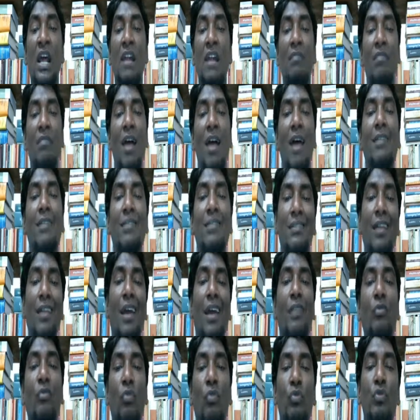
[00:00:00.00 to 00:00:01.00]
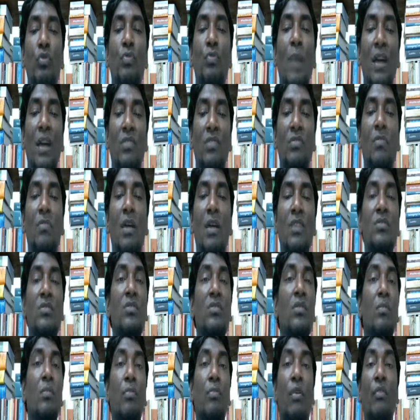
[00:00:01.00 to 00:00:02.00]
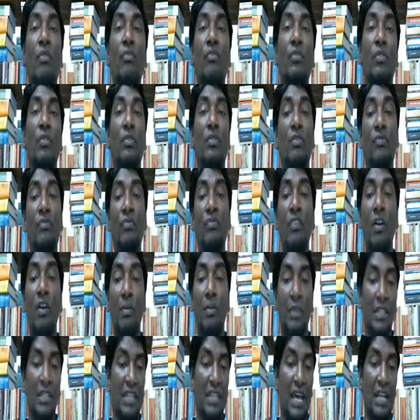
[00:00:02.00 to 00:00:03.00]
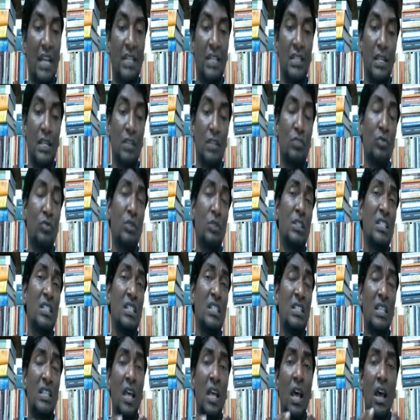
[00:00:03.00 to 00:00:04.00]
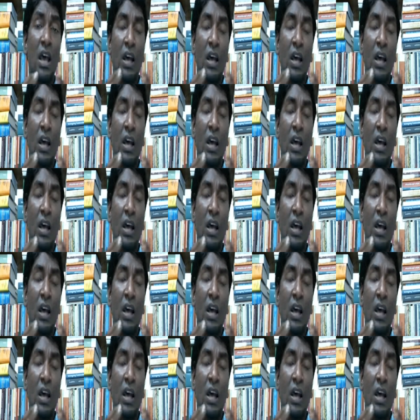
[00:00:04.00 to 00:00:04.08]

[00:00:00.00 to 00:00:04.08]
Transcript: rather than those maximizing the profit of the firm in that sense so this is